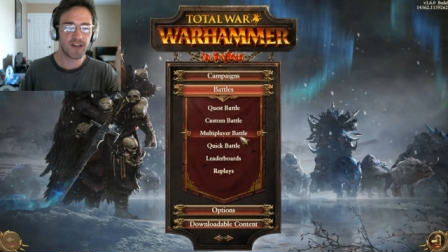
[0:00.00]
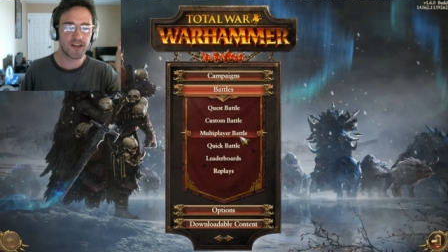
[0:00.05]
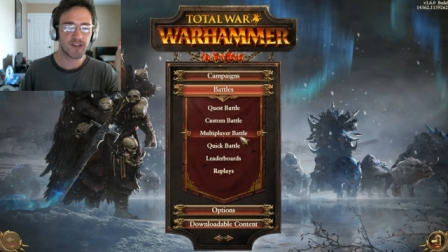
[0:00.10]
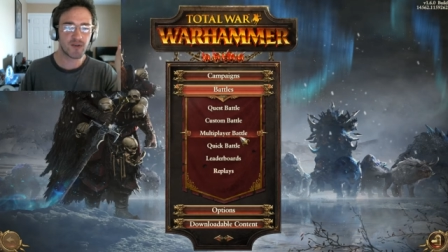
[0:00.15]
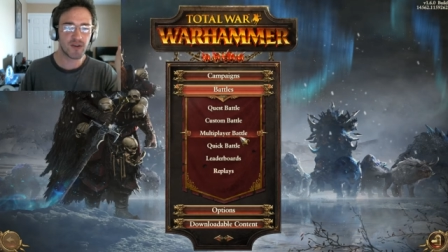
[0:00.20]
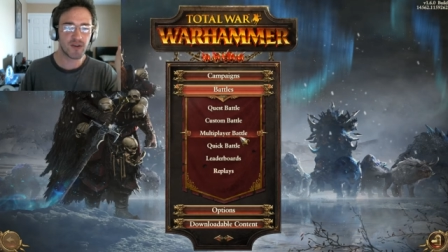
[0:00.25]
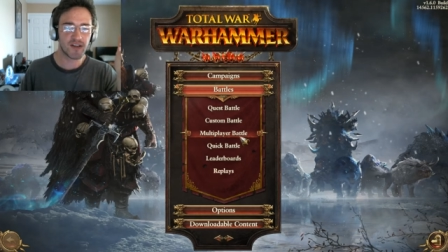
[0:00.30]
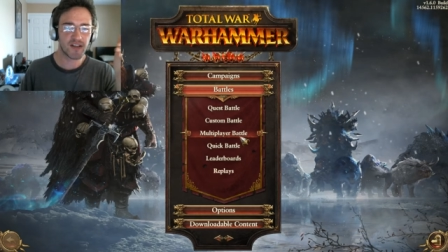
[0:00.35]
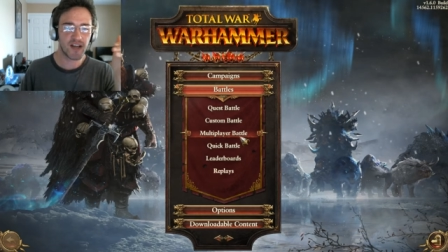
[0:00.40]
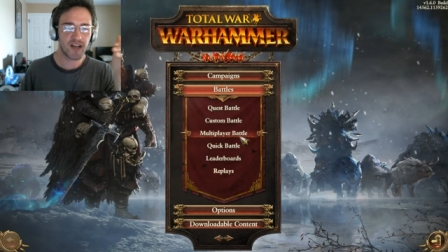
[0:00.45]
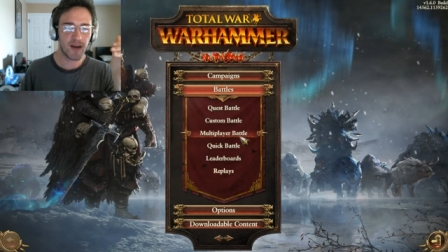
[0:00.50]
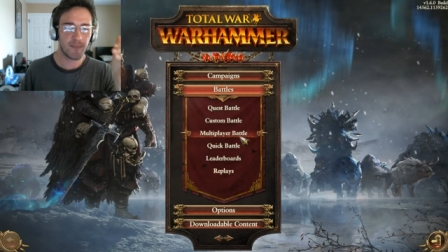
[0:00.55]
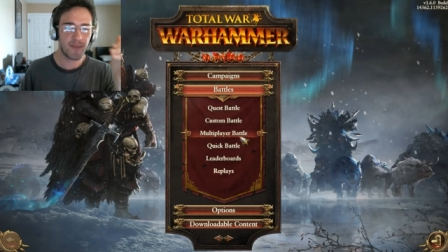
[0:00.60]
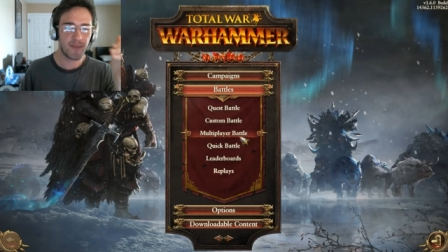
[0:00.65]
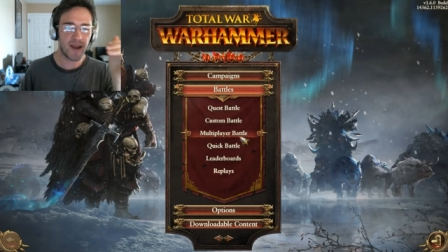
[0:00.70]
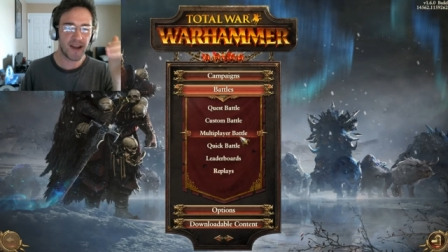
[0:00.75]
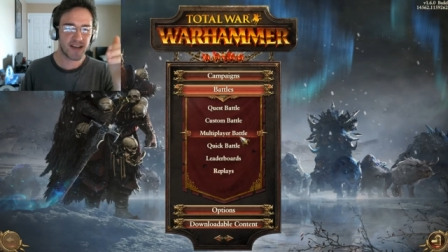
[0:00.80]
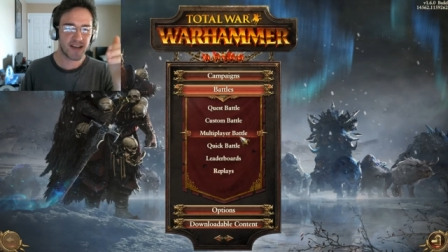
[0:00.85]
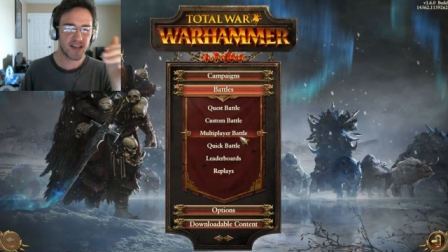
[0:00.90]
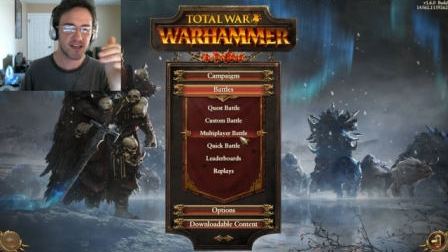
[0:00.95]
into it and
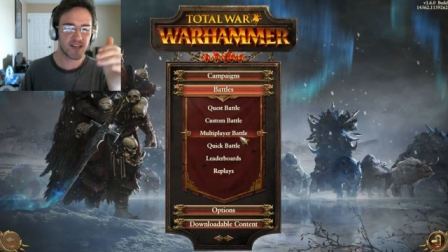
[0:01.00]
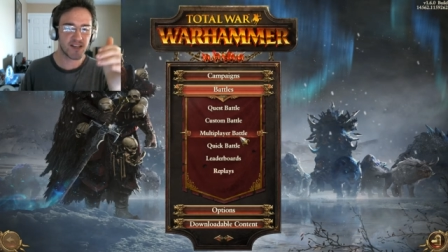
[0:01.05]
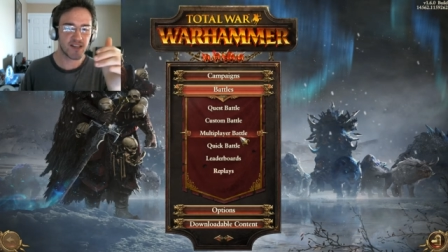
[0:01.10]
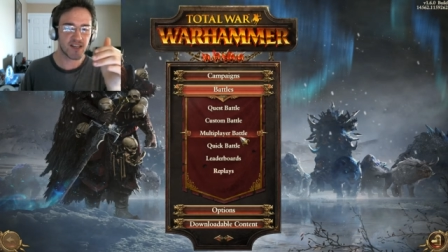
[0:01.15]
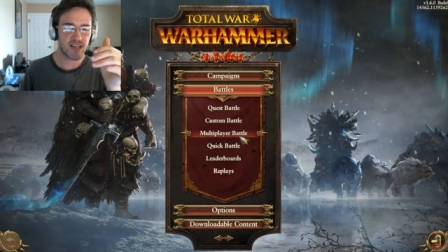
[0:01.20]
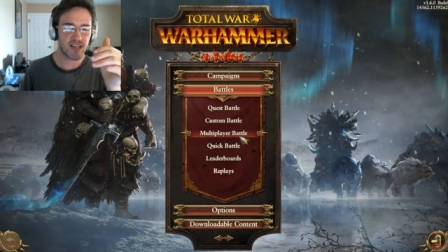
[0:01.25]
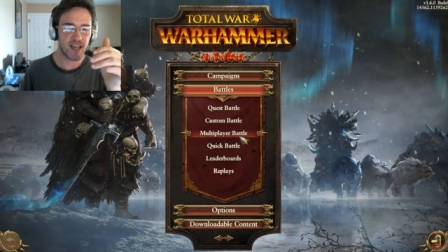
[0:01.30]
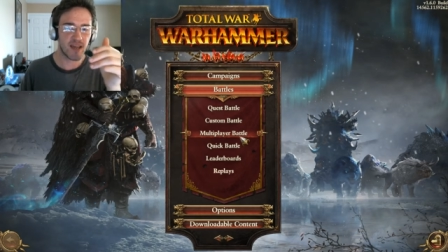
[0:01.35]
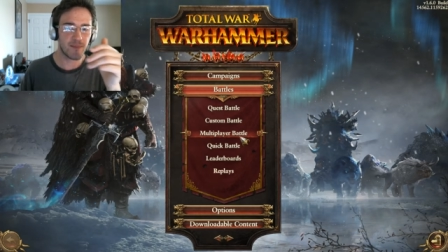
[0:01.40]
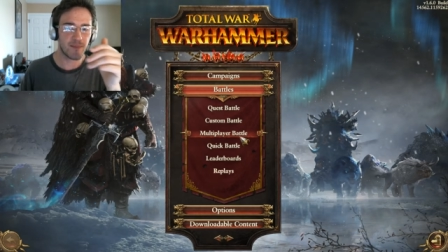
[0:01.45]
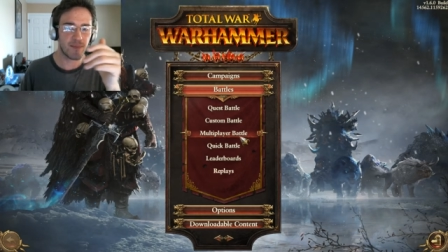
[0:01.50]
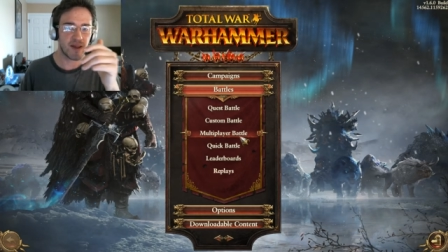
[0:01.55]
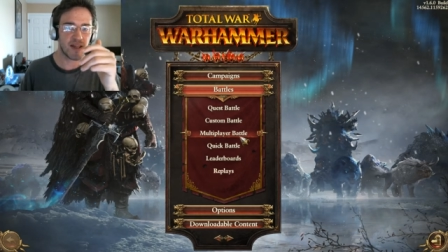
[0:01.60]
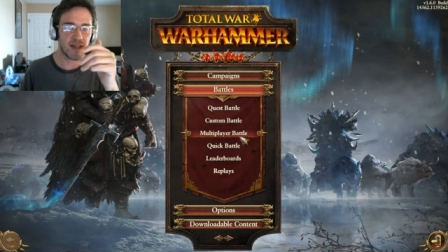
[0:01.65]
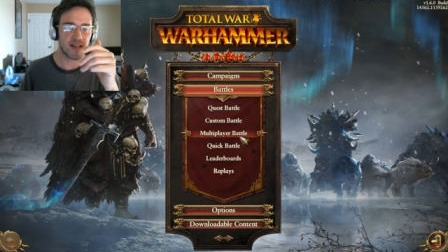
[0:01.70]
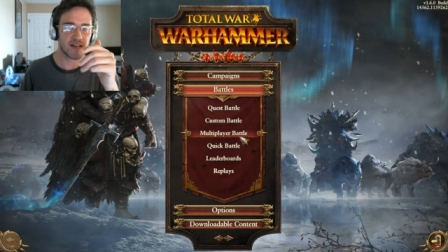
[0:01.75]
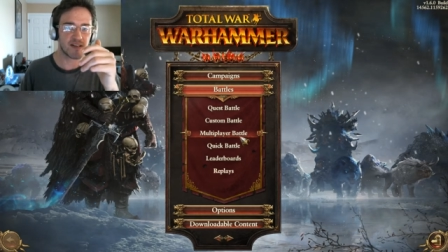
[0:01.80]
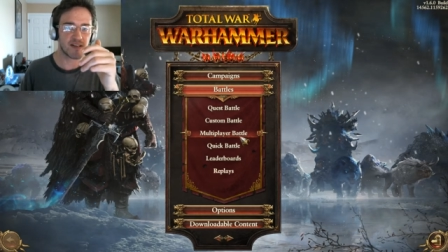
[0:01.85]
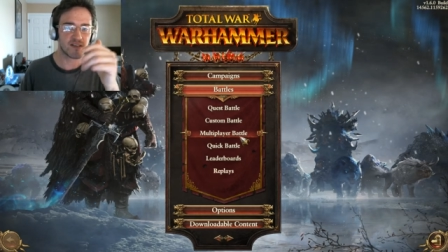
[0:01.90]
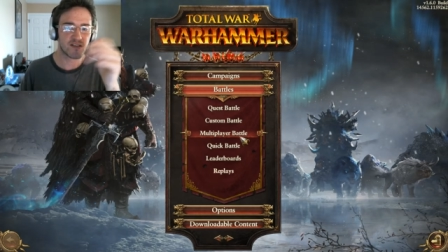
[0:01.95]
got back into the
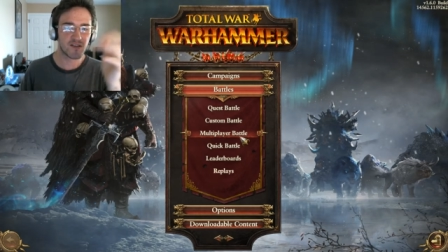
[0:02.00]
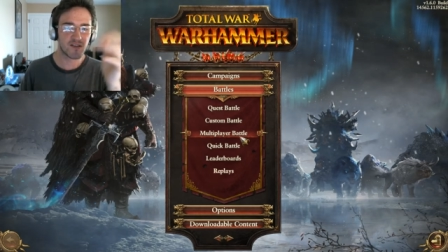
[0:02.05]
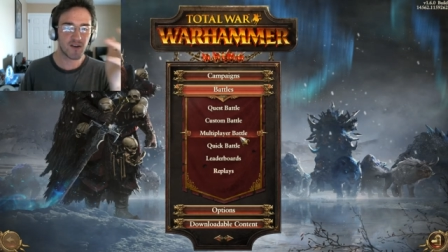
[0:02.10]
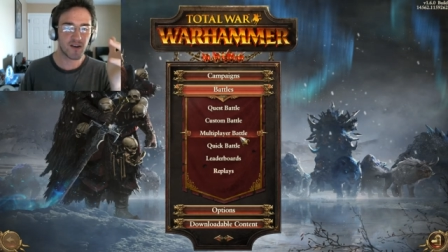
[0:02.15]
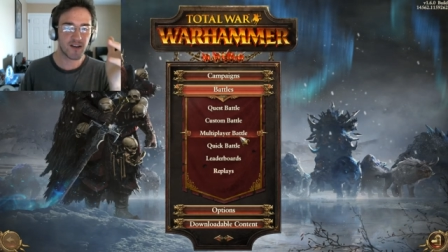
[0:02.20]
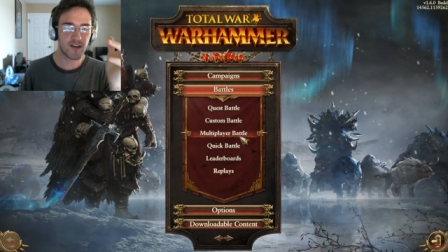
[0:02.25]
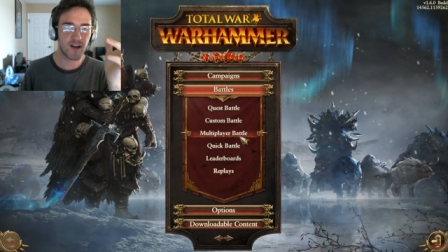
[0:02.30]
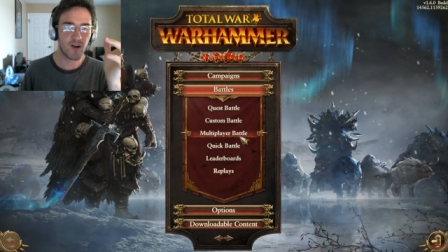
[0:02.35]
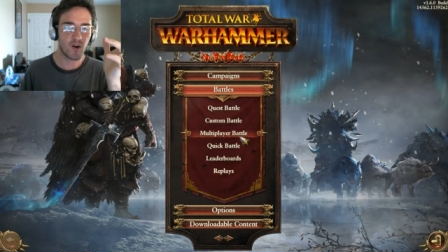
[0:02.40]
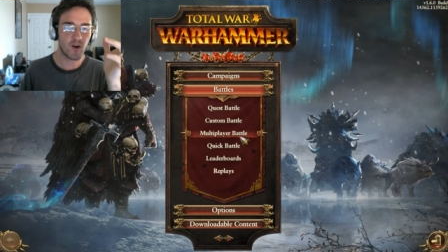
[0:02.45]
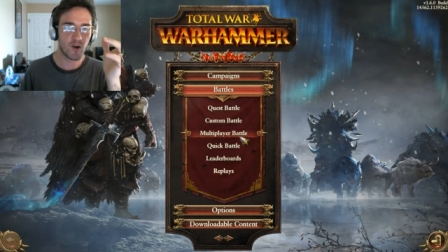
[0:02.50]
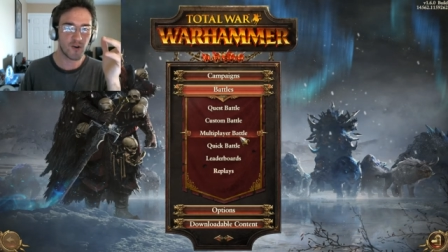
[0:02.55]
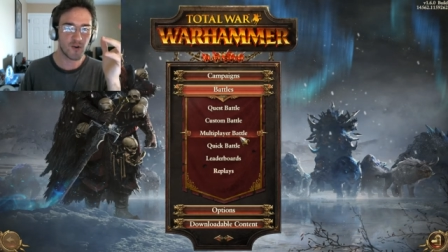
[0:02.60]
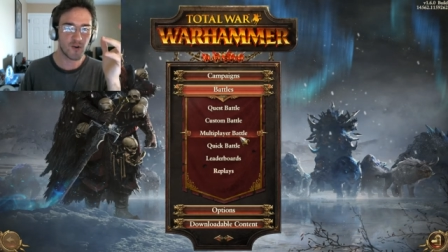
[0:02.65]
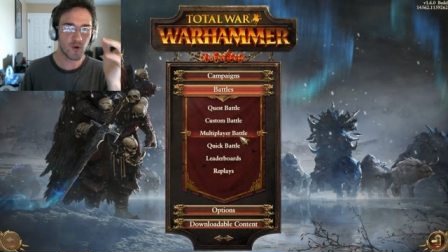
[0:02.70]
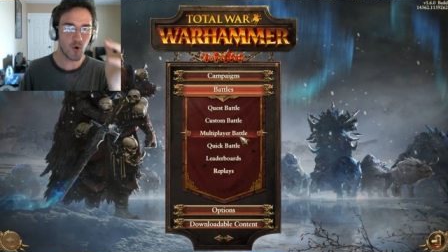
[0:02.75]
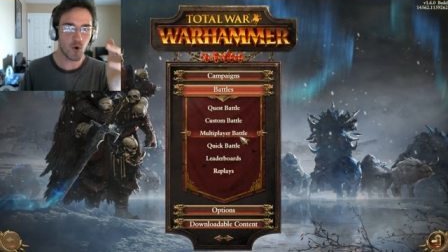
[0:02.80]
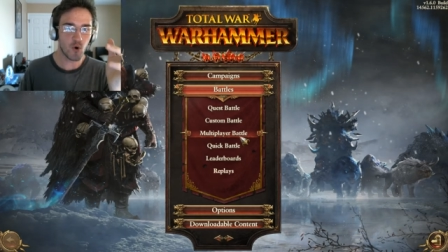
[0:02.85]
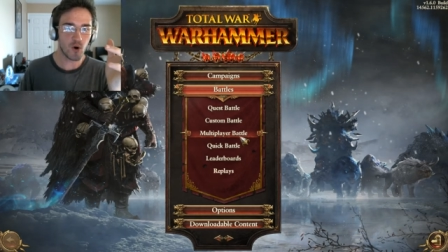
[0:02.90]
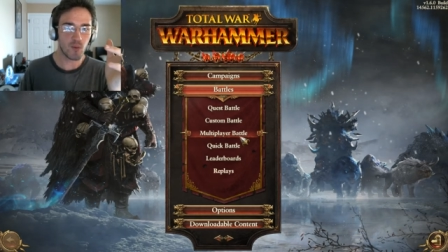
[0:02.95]
campaign and started out
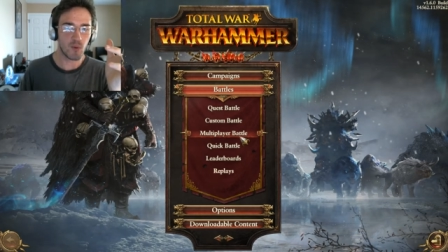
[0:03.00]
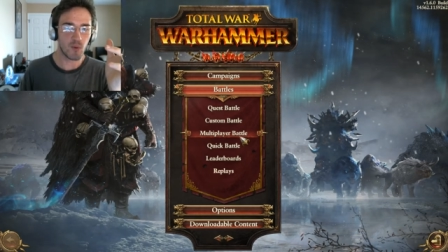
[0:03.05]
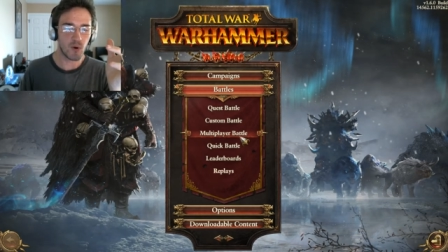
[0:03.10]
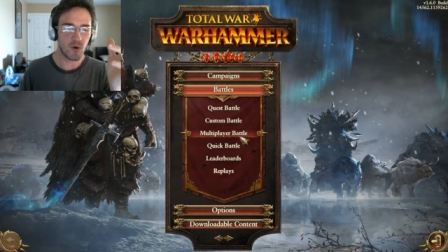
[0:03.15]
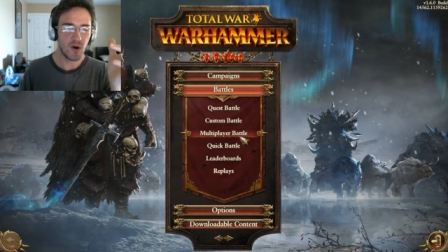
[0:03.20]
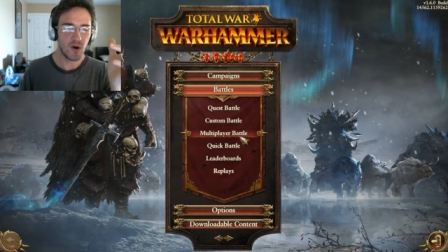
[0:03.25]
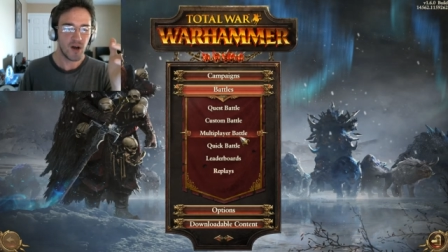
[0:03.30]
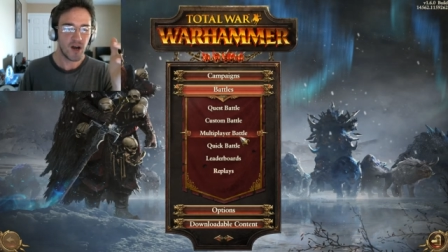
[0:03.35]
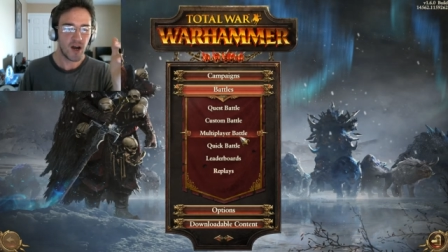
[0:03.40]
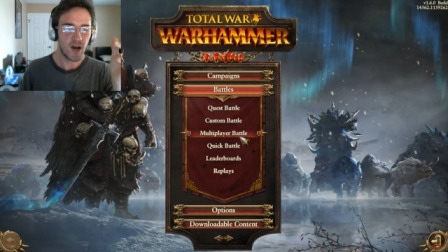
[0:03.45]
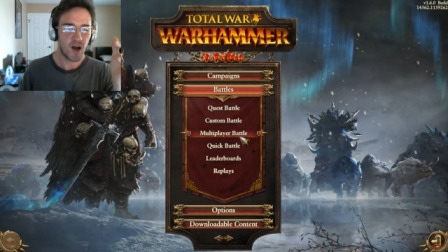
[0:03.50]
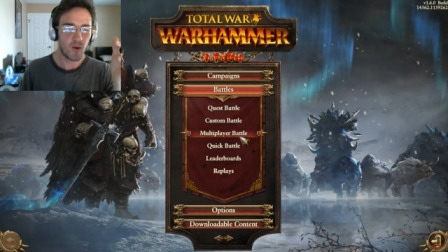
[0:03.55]
on normal,